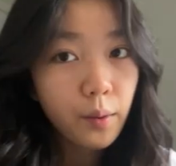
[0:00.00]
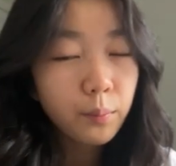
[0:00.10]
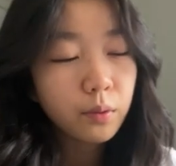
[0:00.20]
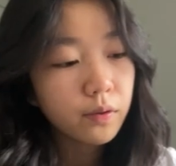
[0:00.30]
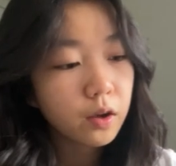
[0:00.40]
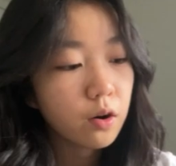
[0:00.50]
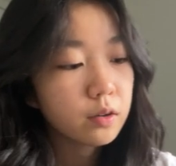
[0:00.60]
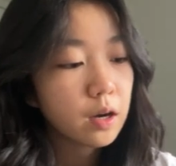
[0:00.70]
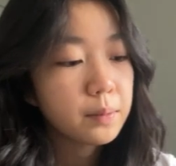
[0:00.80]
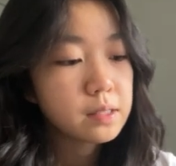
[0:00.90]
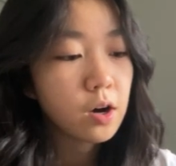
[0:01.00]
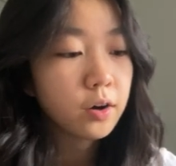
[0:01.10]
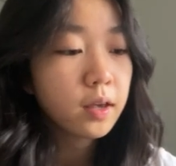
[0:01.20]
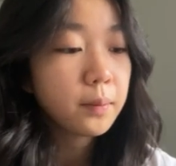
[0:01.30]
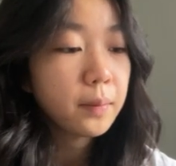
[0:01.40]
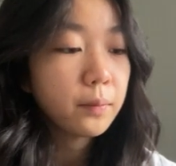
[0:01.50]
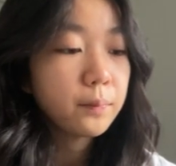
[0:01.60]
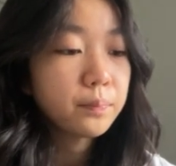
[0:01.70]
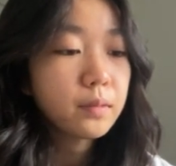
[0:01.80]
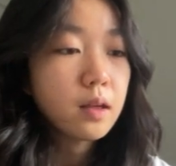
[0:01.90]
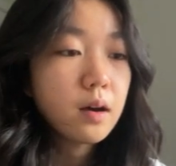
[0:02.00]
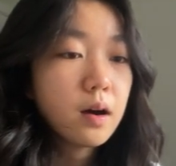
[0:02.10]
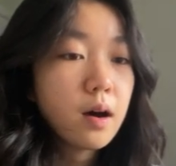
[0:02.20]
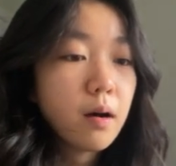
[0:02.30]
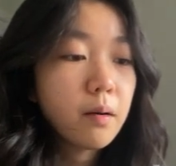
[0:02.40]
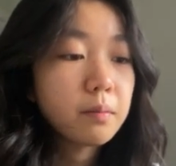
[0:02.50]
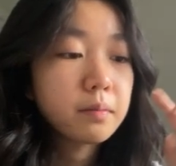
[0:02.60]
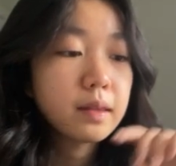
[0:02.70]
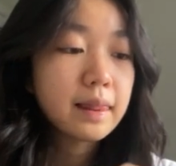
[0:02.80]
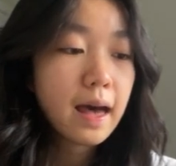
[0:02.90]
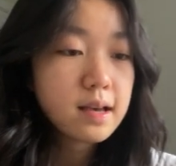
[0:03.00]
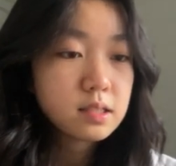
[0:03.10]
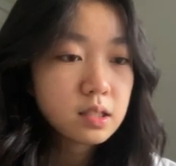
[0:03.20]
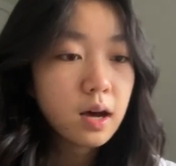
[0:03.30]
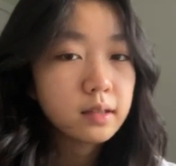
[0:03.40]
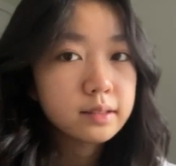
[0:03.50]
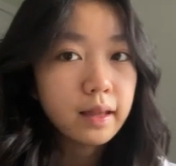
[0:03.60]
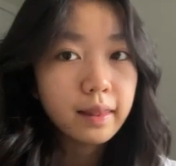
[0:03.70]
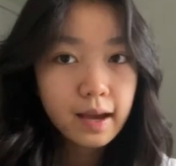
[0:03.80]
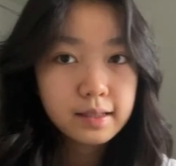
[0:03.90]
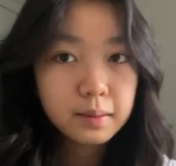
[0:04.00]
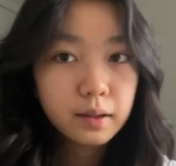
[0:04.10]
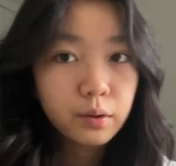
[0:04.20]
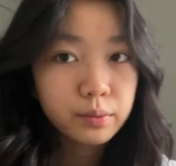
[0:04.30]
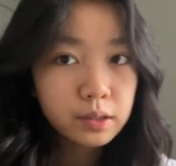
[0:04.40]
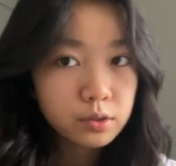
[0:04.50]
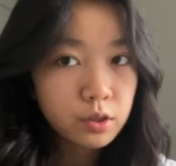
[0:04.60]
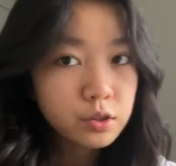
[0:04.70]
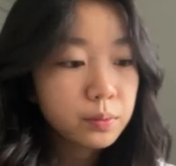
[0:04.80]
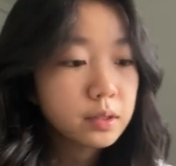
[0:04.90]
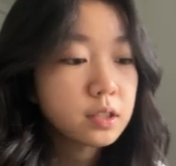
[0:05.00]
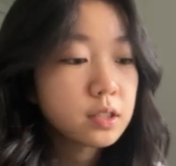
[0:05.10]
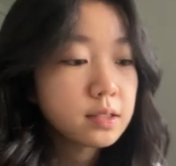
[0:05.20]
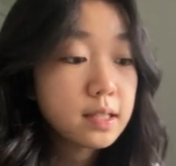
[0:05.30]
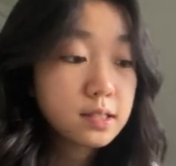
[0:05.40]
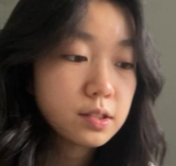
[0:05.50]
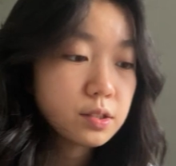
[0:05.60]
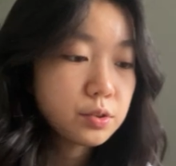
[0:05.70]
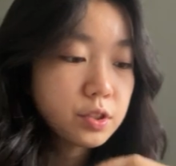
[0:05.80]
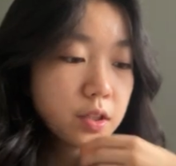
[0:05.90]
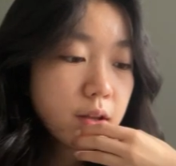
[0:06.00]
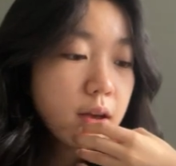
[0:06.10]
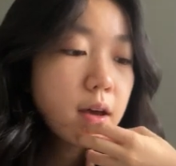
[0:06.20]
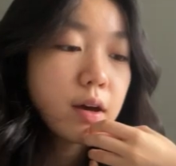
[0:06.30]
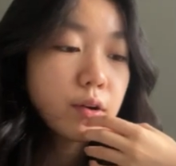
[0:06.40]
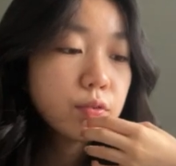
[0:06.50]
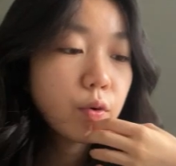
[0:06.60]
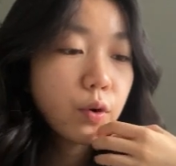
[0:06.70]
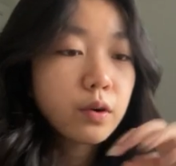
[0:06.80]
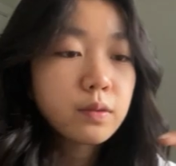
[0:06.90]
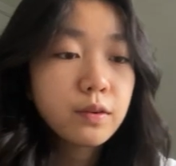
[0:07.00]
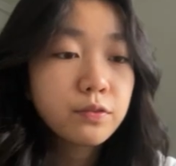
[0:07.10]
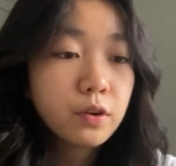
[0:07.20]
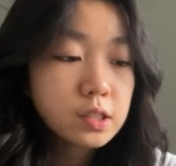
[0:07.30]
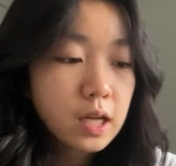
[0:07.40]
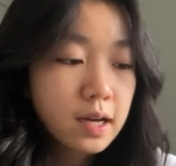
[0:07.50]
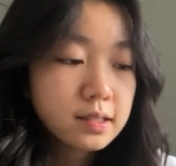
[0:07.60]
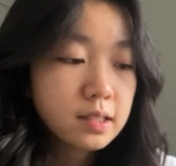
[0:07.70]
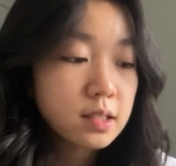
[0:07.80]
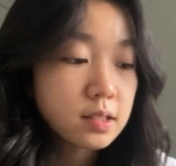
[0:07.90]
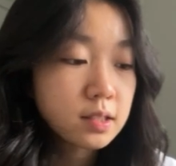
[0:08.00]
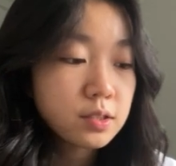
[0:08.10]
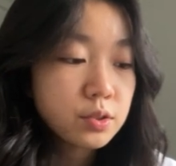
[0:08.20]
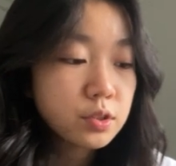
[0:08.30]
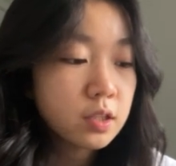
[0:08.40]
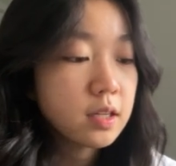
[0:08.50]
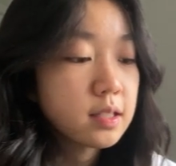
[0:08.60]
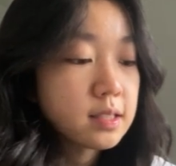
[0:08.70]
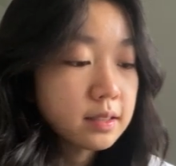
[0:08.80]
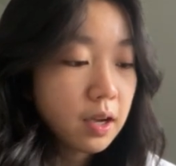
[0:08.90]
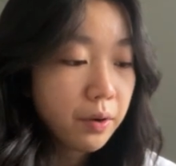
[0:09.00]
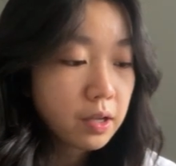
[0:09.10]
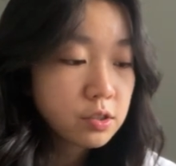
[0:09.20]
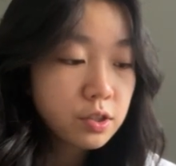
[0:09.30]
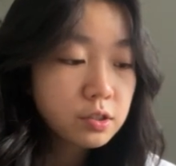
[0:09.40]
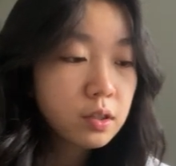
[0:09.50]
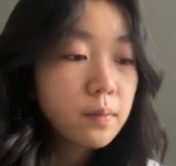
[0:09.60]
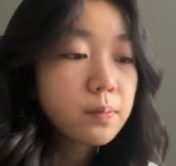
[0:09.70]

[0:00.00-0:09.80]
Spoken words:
MV. Moving on, I'll be talking about the last task that lies below research, which is institution. For the first task in institution is directors.